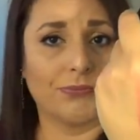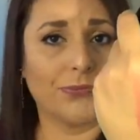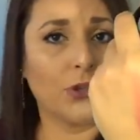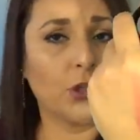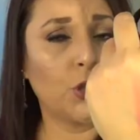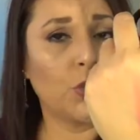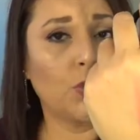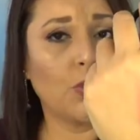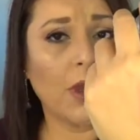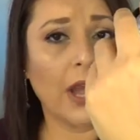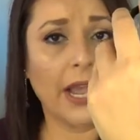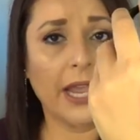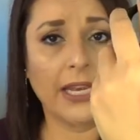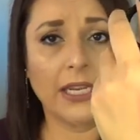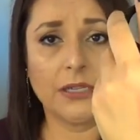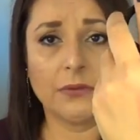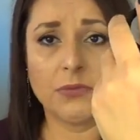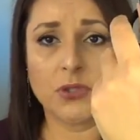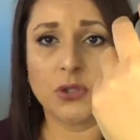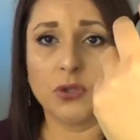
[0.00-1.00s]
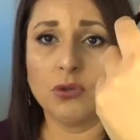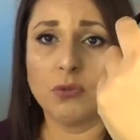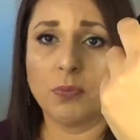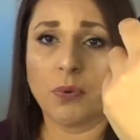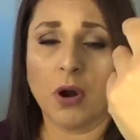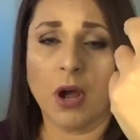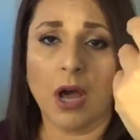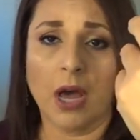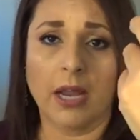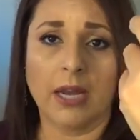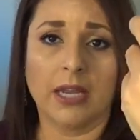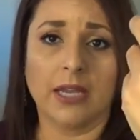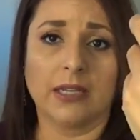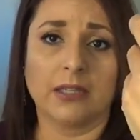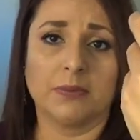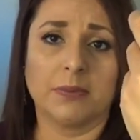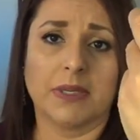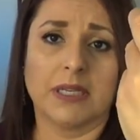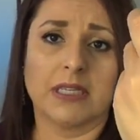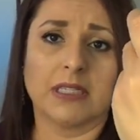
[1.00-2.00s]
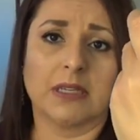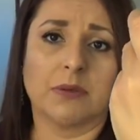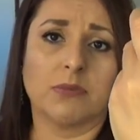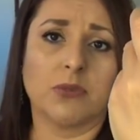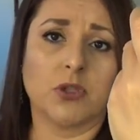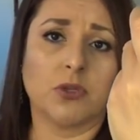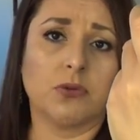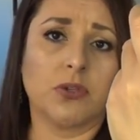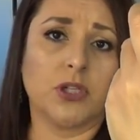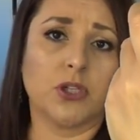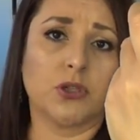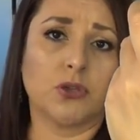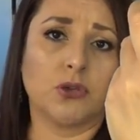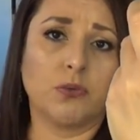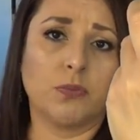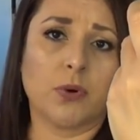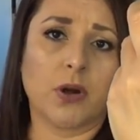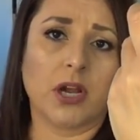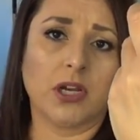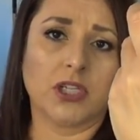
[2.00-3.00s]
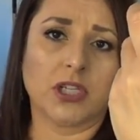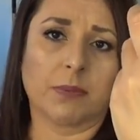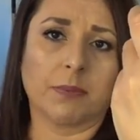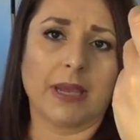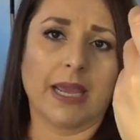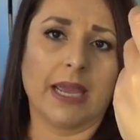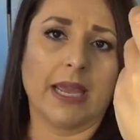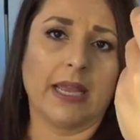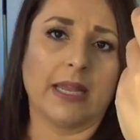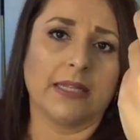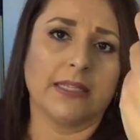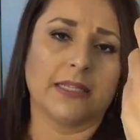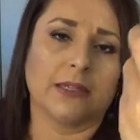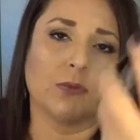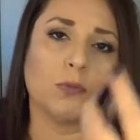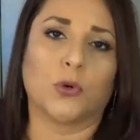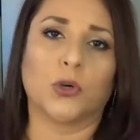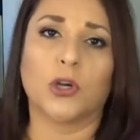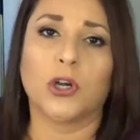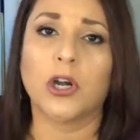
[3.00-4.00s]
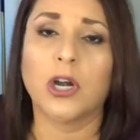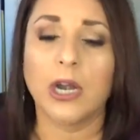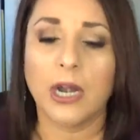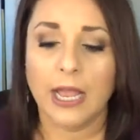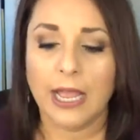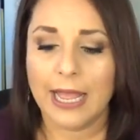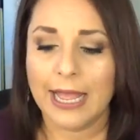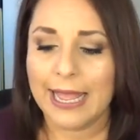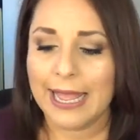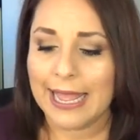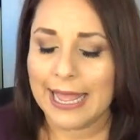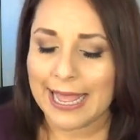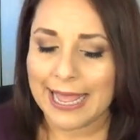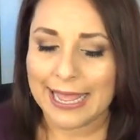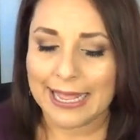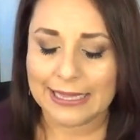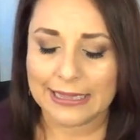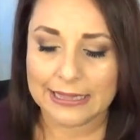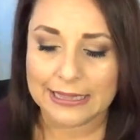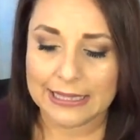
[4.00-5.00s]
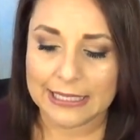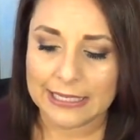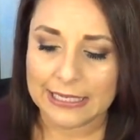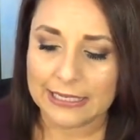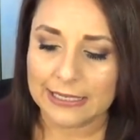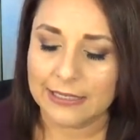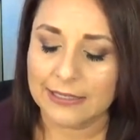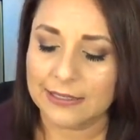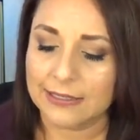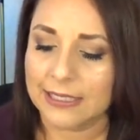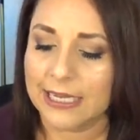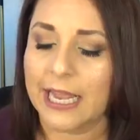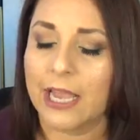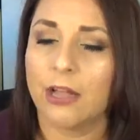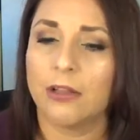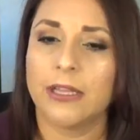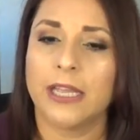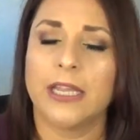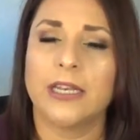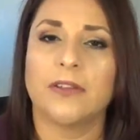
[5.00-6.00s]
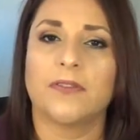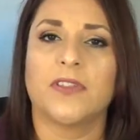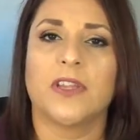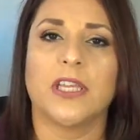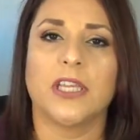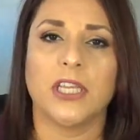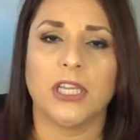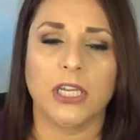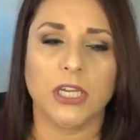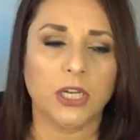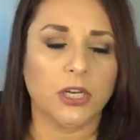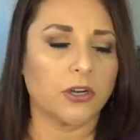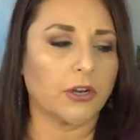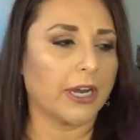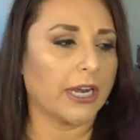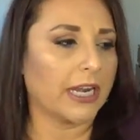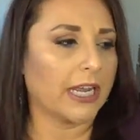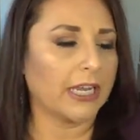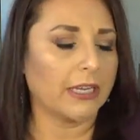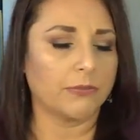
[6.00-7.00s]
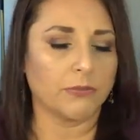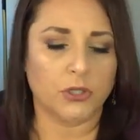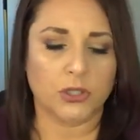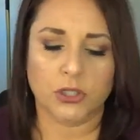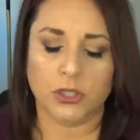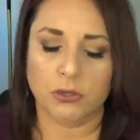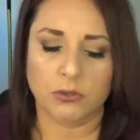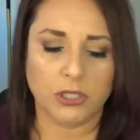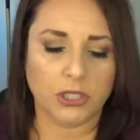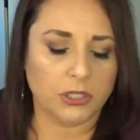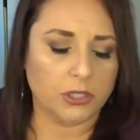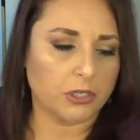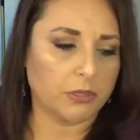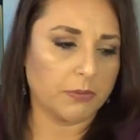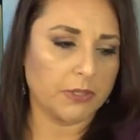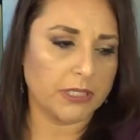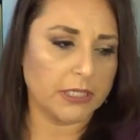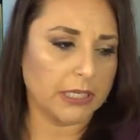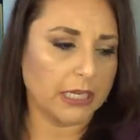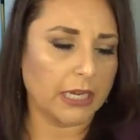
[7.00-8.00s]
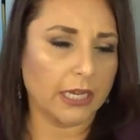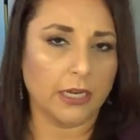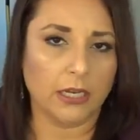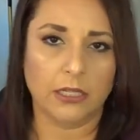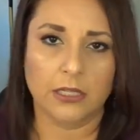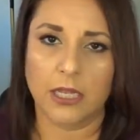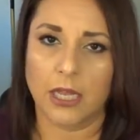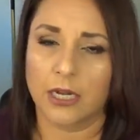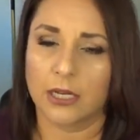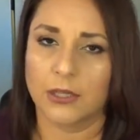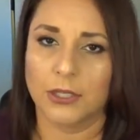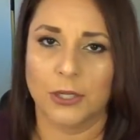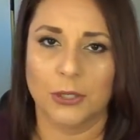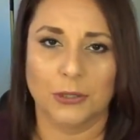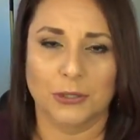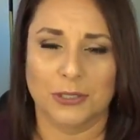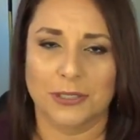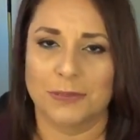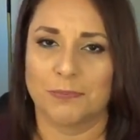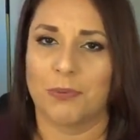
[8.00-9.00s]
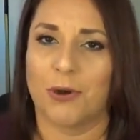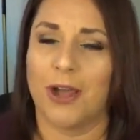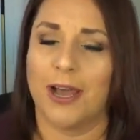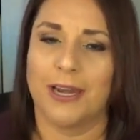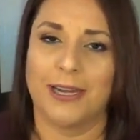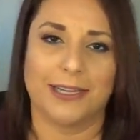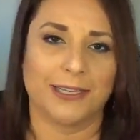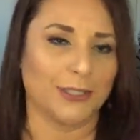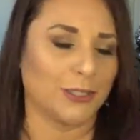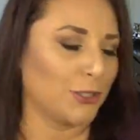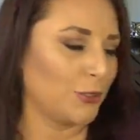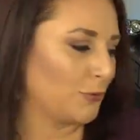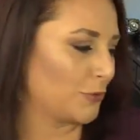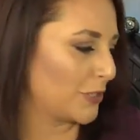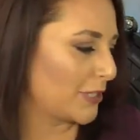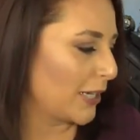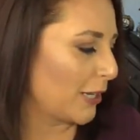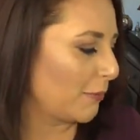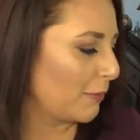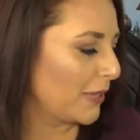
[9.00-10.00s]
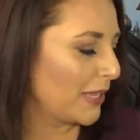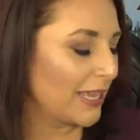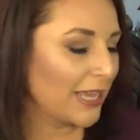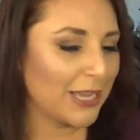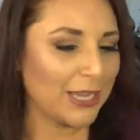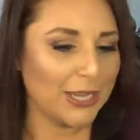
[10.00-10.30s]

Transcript: new items, new products, because I'm doing 2 project pans and we're at the tail end of the year, and I am so determined to get a lot of those products used up.